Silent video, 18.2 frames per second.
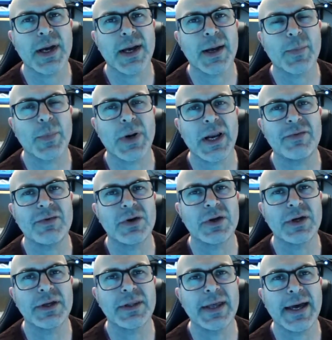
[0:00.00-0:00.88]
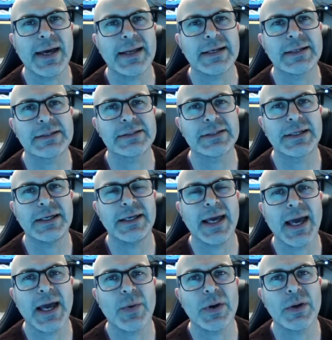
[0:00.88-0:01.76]
we'll have a look at that and see
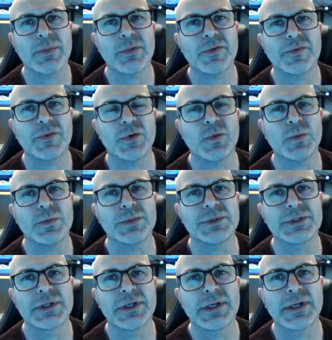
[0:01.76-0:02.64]
how it performs.